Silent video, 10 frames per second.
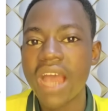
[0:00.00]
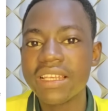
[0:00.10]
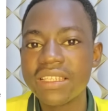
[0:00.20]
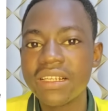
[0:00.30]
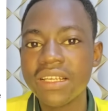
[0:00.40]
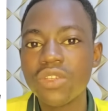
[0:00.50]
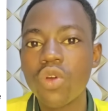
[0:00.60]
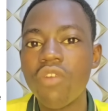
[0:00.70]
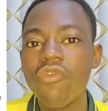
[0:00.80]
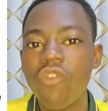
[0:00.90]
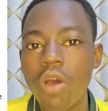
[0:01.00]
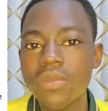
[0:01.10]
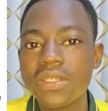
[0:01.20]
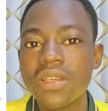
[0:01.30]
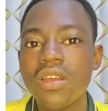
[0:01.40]
until it
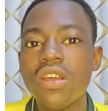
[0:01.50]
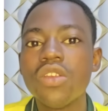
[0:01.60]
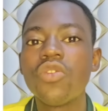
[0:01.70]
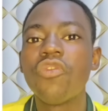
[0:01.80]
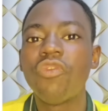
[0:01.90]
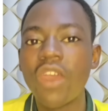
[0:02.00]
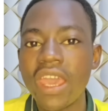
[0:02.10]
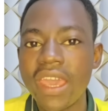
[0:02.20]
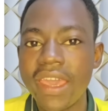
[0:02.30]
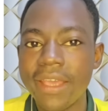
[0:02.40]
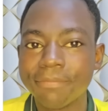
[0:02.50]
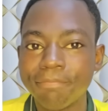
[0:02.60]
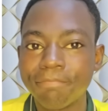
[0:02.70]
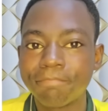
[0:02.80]
conforms to fair